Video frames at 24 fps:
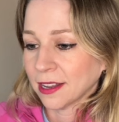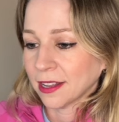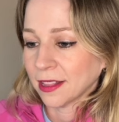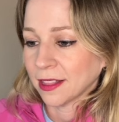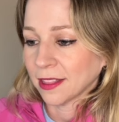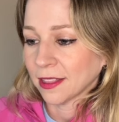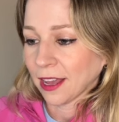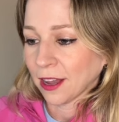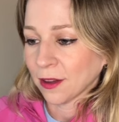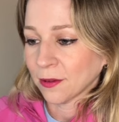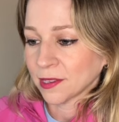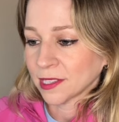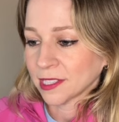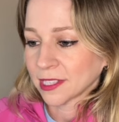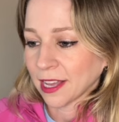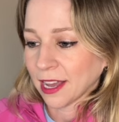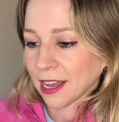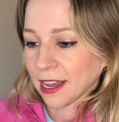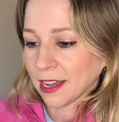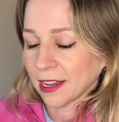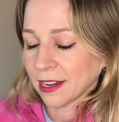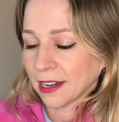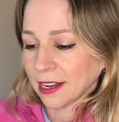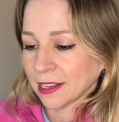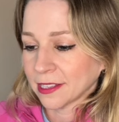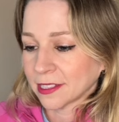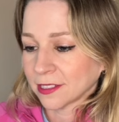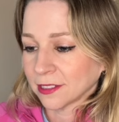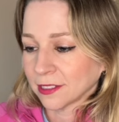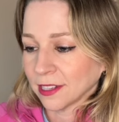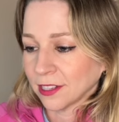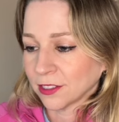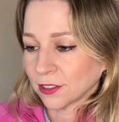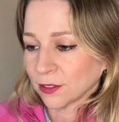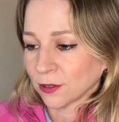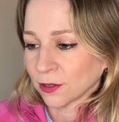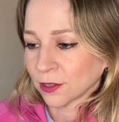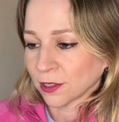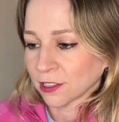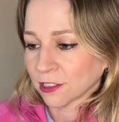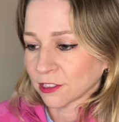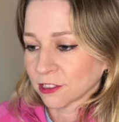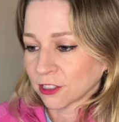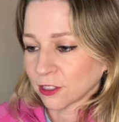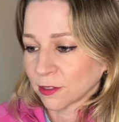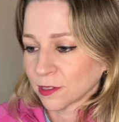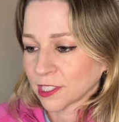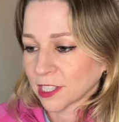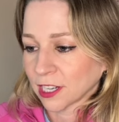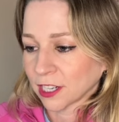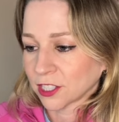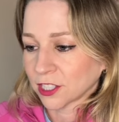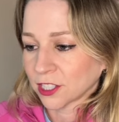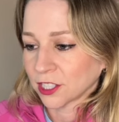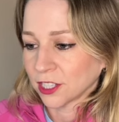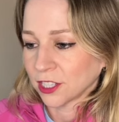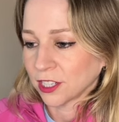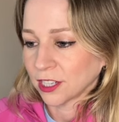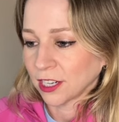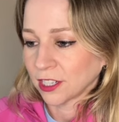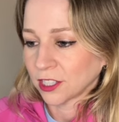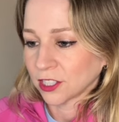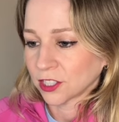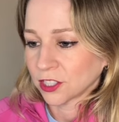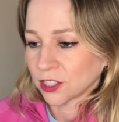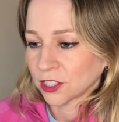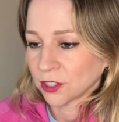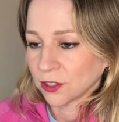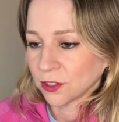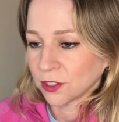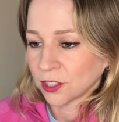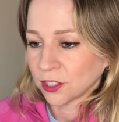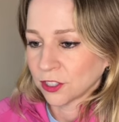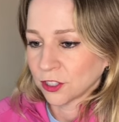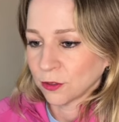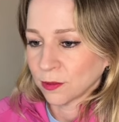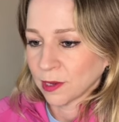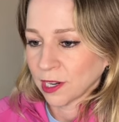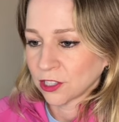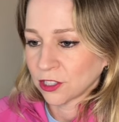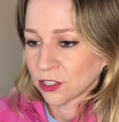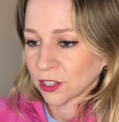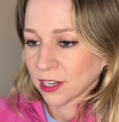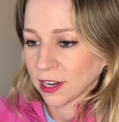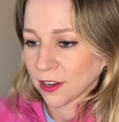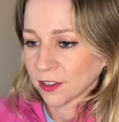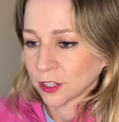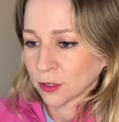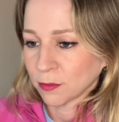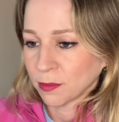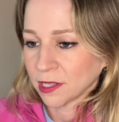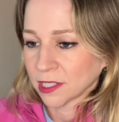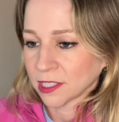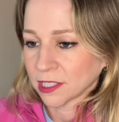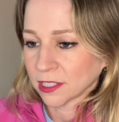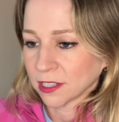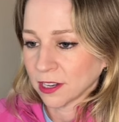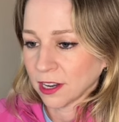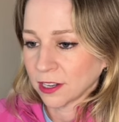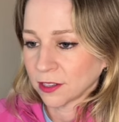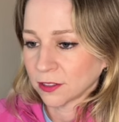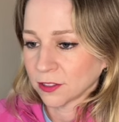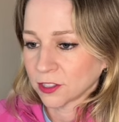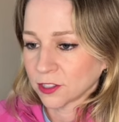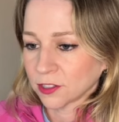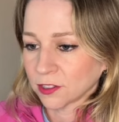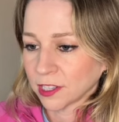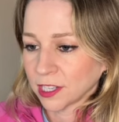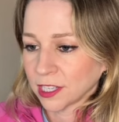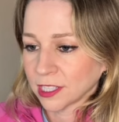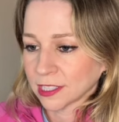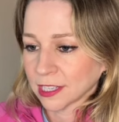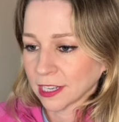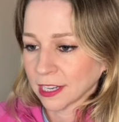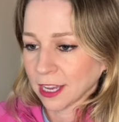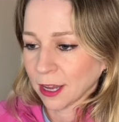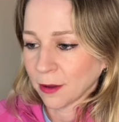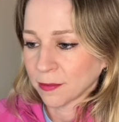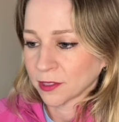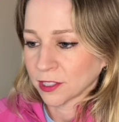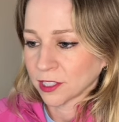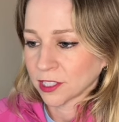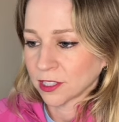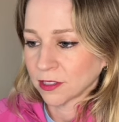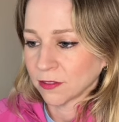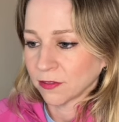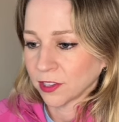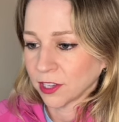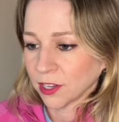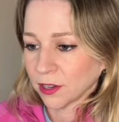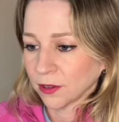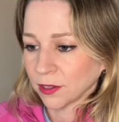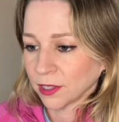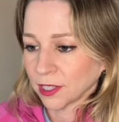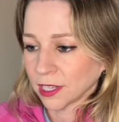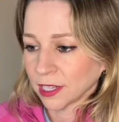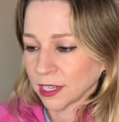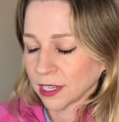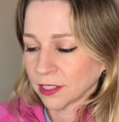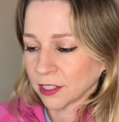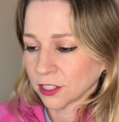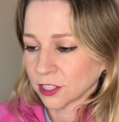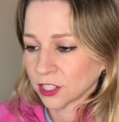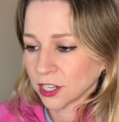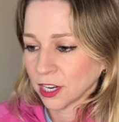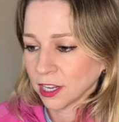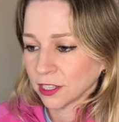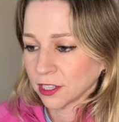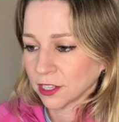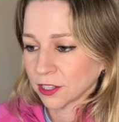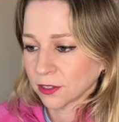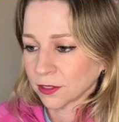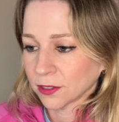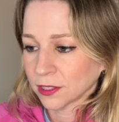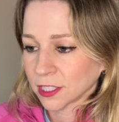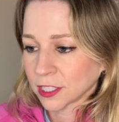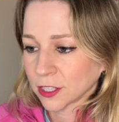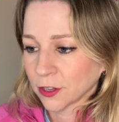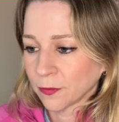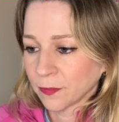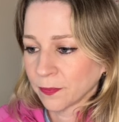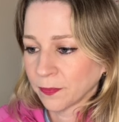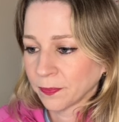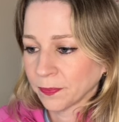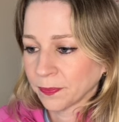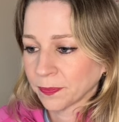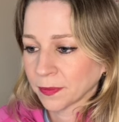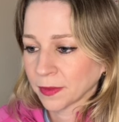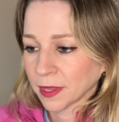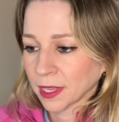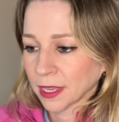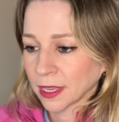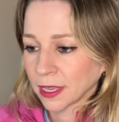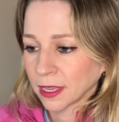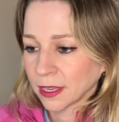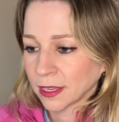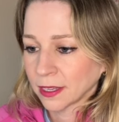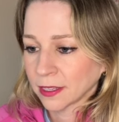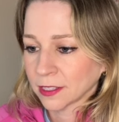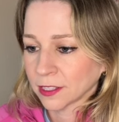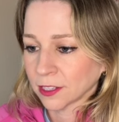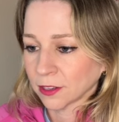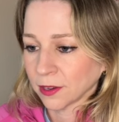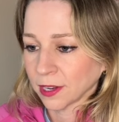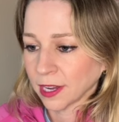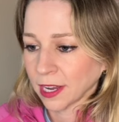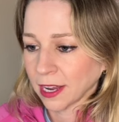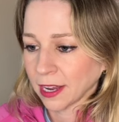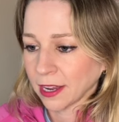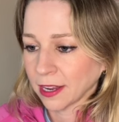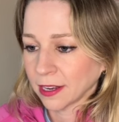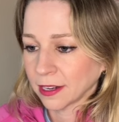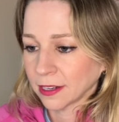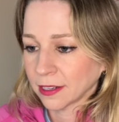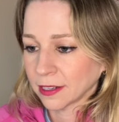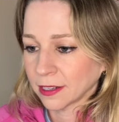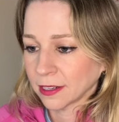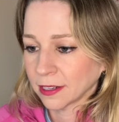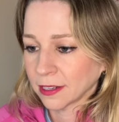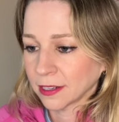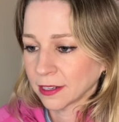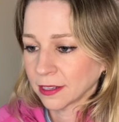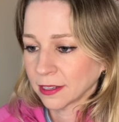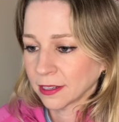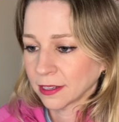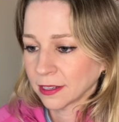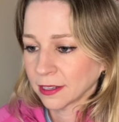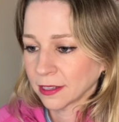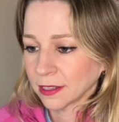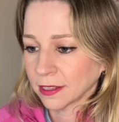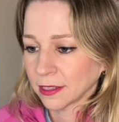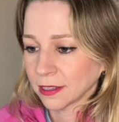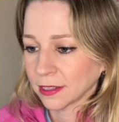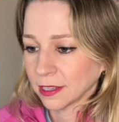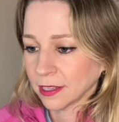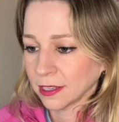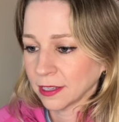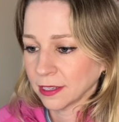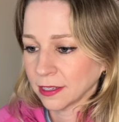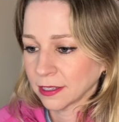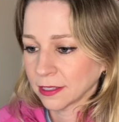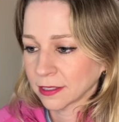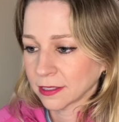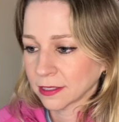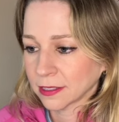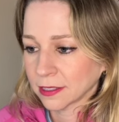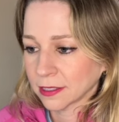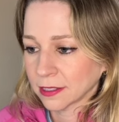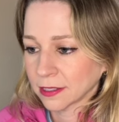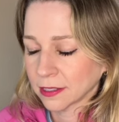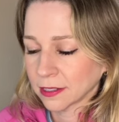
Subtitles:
that was that. I still had the orchestra section I just showed you, but I took out the pizzicato strings. I kept just the viola and the cellos. So I had these.